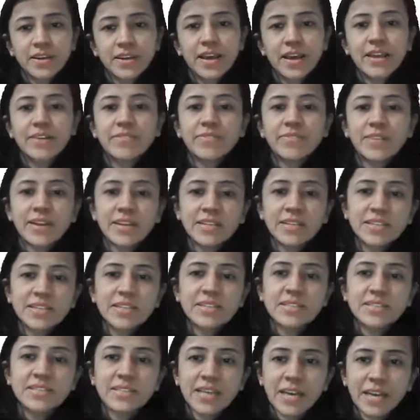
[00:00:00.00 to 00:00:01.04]
and when there
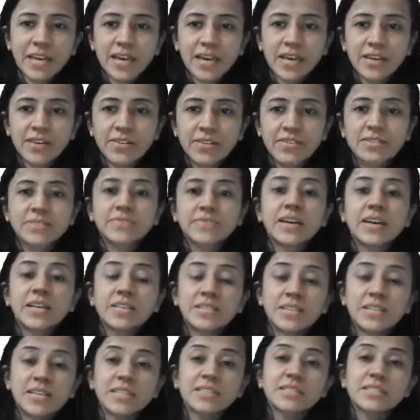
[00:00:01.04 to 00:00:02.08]
is air, when
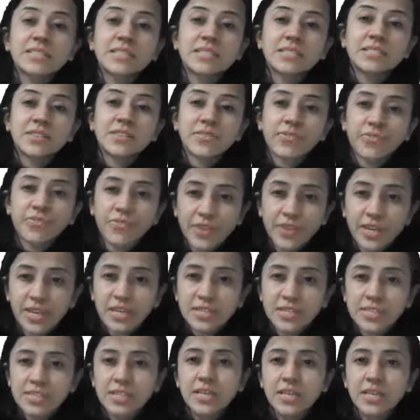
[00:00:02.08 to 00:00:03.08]
there is interface,